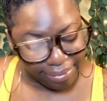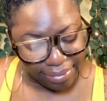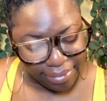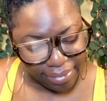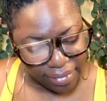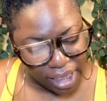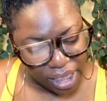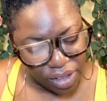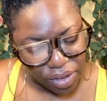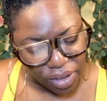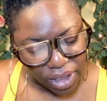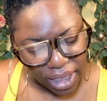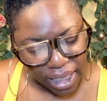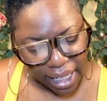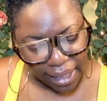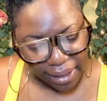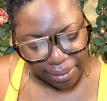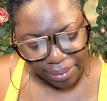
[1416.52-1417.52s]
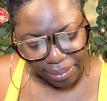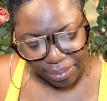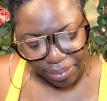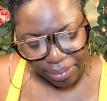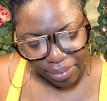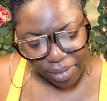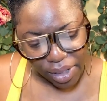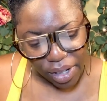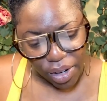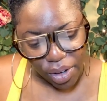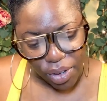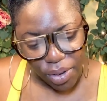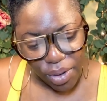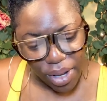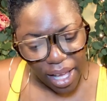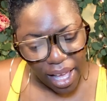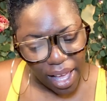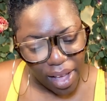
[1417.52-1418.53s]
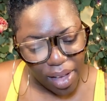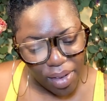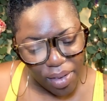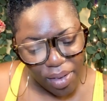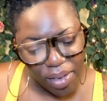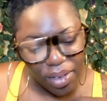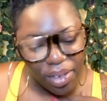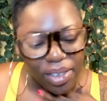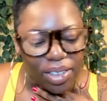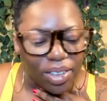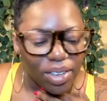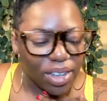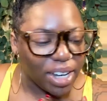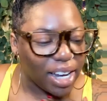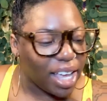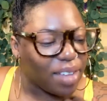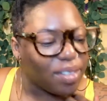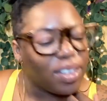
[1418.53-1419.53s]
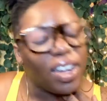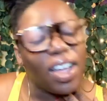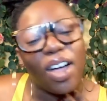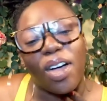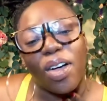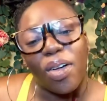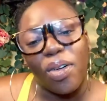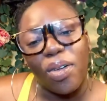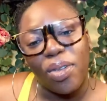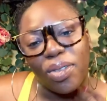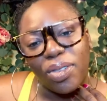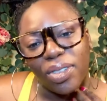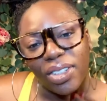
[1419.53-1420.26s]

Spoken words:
Interesting. You can have it all.